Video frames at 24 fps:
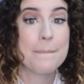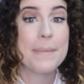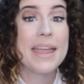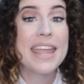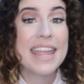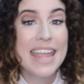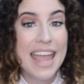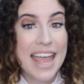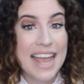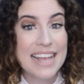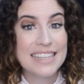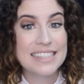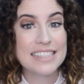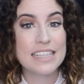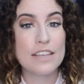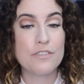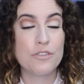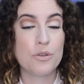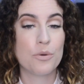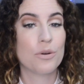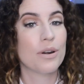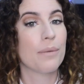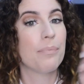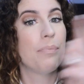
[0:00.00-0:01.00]
P.S.
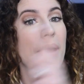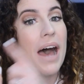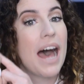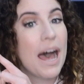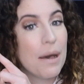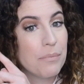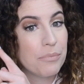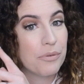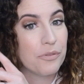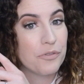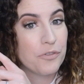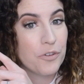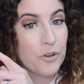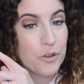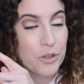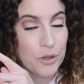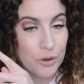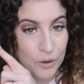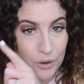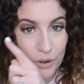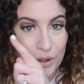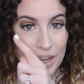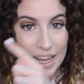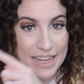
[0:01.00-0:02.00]
If you want to pump for
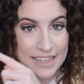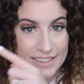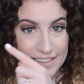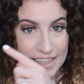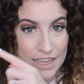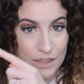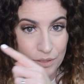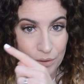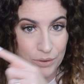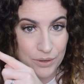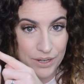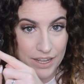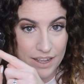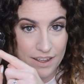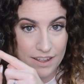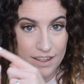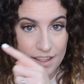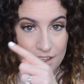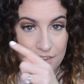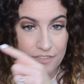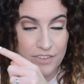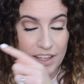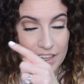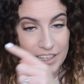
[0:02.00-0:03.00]
your Estee Lauder
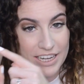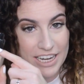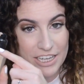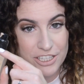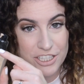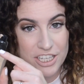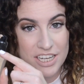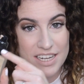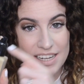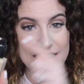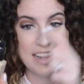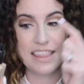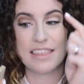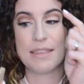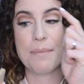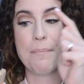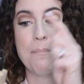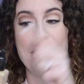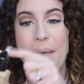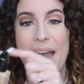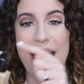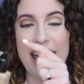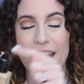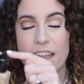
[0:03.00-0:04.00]
foundation, the
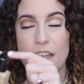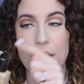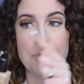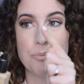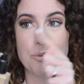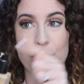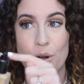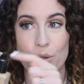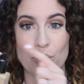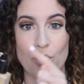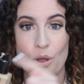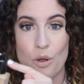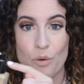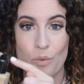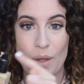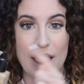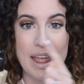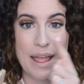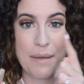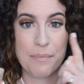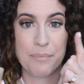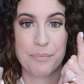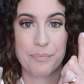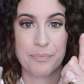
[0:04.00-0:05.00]
MAC Pro
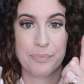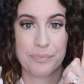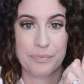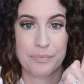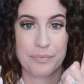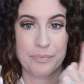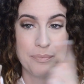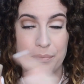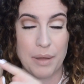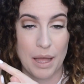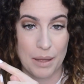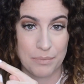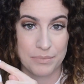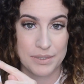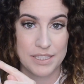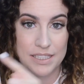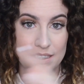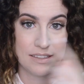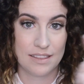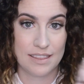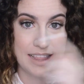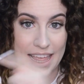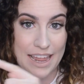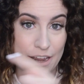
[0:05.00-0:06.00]
Longwear
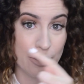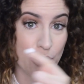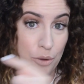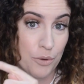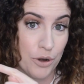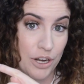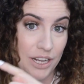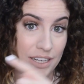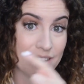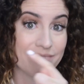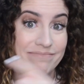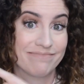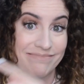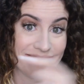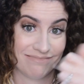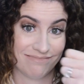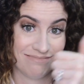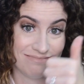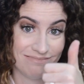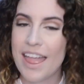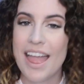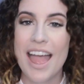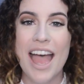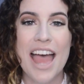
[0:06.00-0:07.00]
pumps, they go on it.
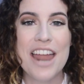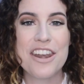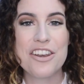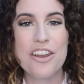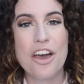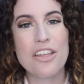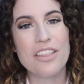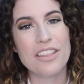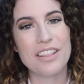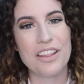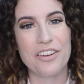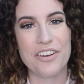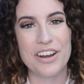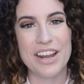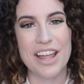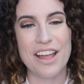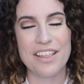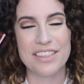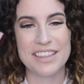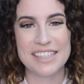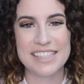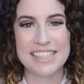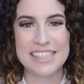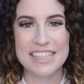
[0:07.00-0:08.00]
Another
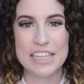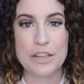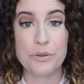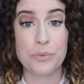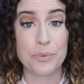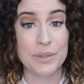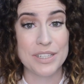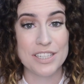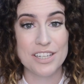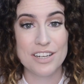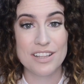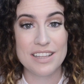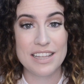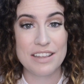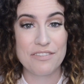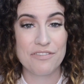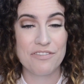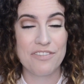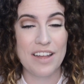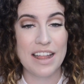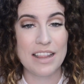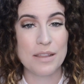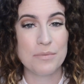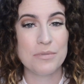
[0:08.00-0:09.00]
L'Oreal, this is the original
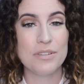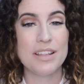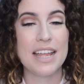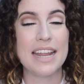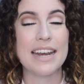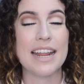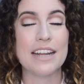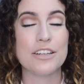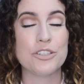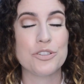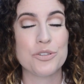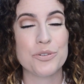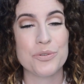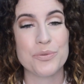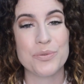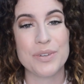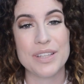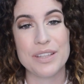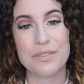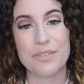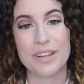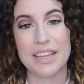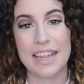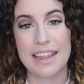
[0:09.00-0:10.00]
Infallible, and I do
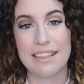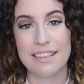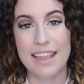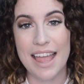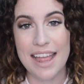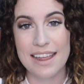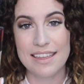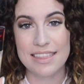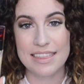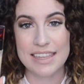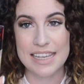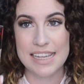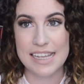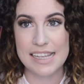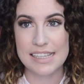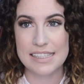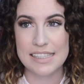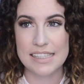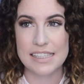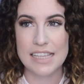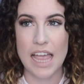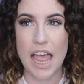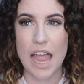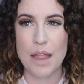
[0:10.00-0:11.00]
really like
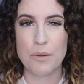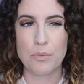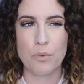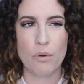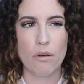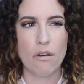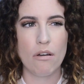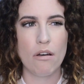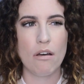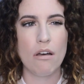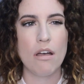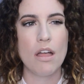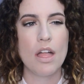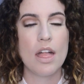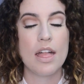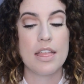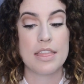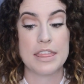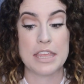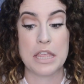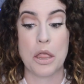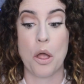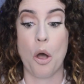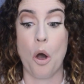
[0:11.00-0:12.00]
this. I wore
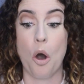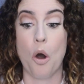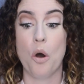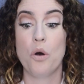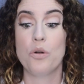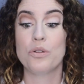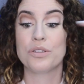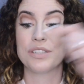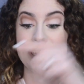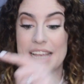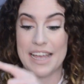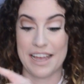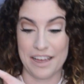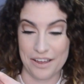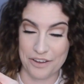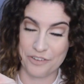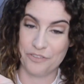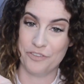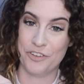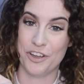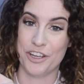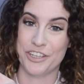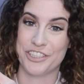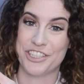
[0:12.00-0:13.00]
the older
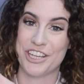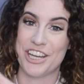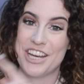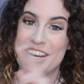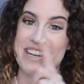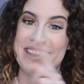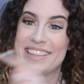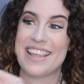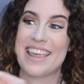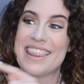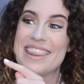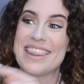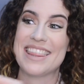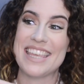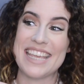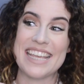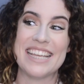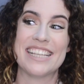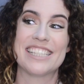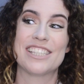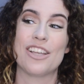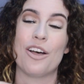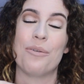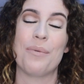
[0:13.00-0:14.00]
version than
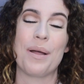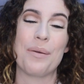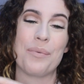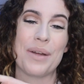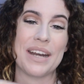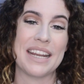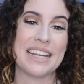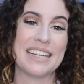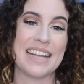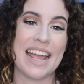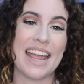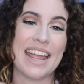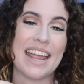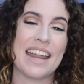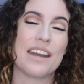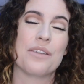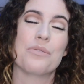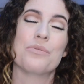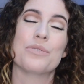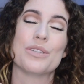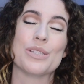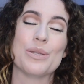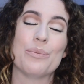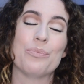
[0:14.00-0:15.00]
this on my wedding day, and
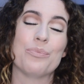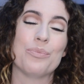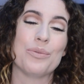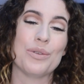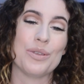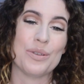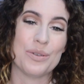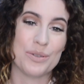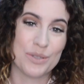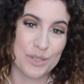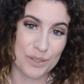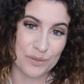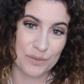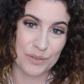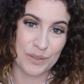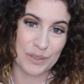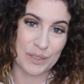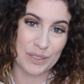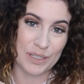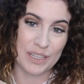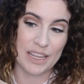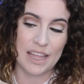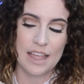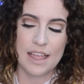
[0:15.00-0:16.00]
it was
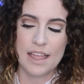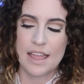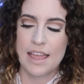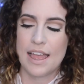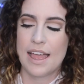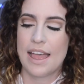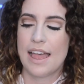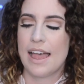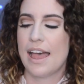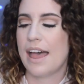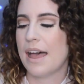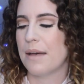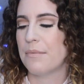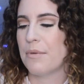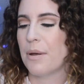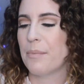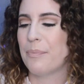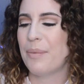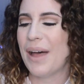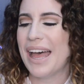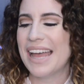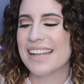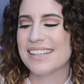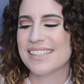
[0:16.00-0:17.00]
beautiful.
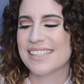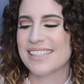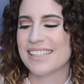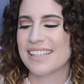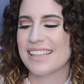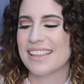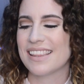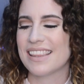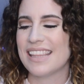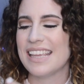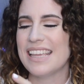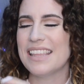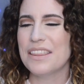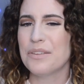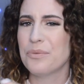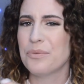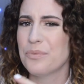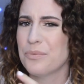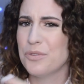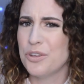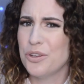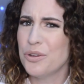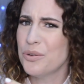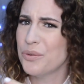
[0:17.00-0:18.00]
But in
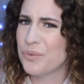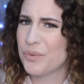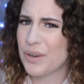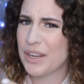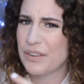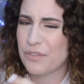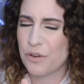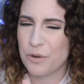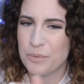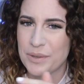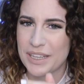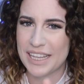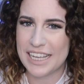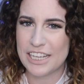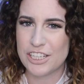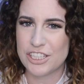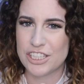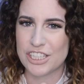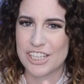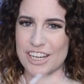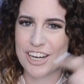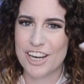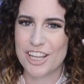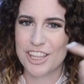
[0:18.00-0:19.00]
the new
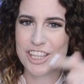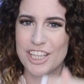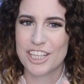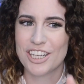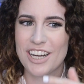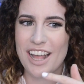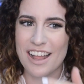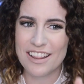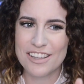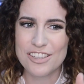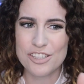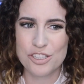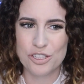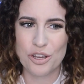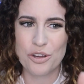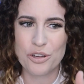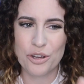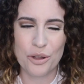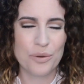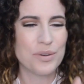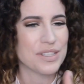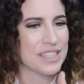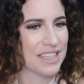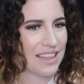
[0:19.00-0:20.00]
reformulation, the colours don't
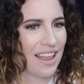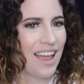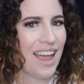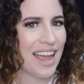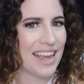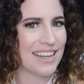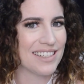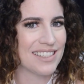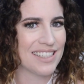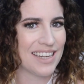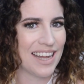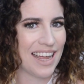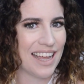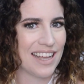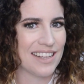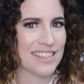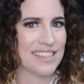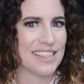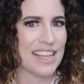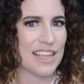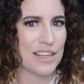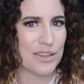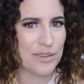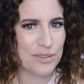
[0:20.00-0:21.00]
go as light as
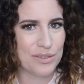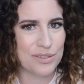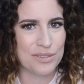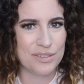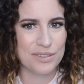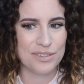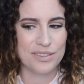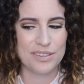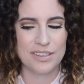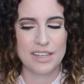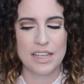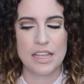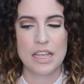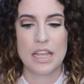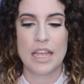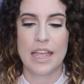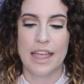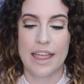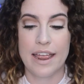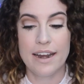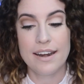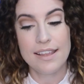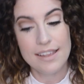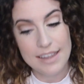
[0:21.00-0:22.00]
they used to,
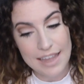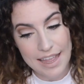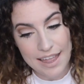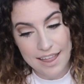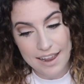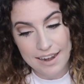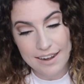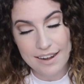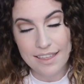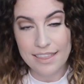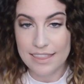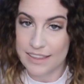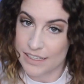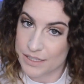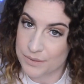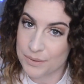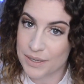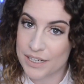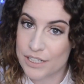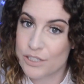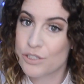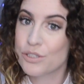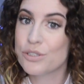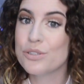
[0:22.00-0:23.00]
and again, this
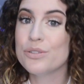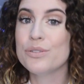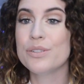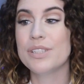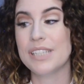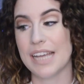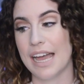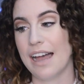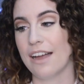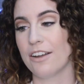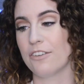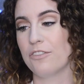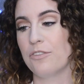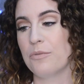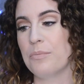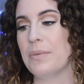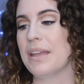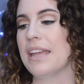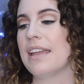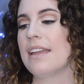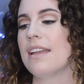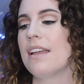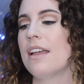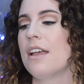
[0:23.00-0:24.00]
one is too dark for
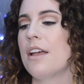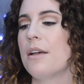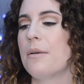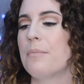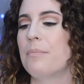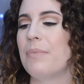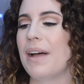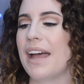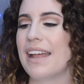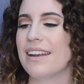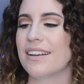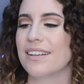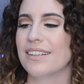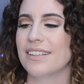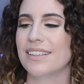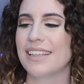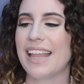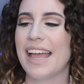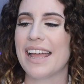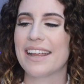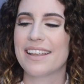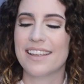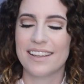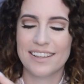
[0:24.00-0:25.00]
me. But
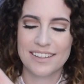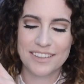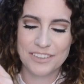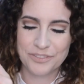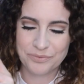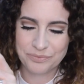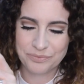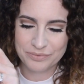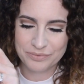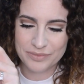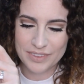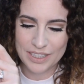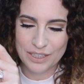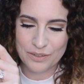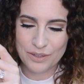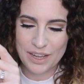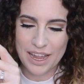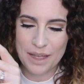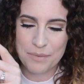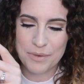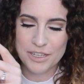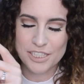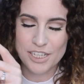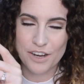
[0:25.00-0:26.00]
like, look
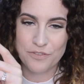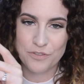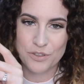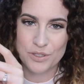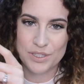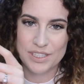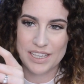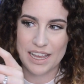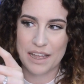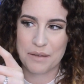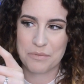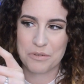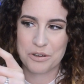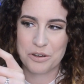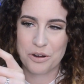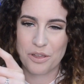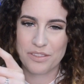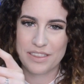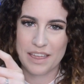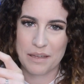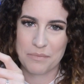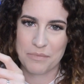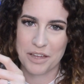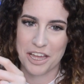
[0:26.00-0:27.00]
how much I've used up.
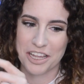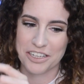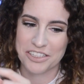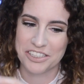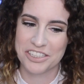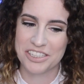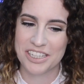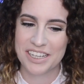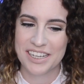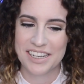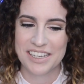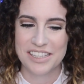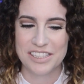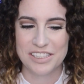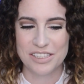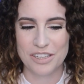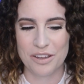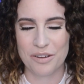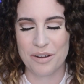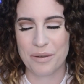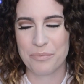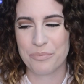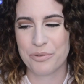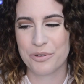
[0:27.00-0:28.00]
Not that much.
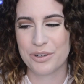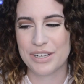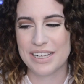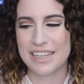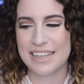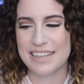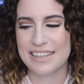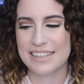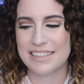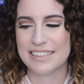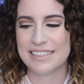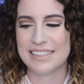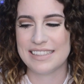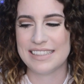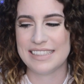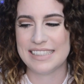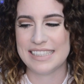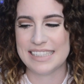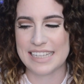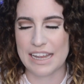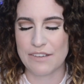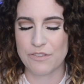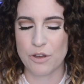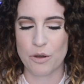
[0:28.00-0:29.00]
So I'm pretty
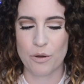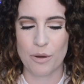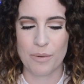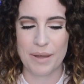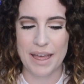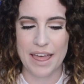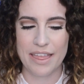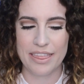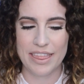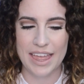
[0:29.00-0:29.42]
devo about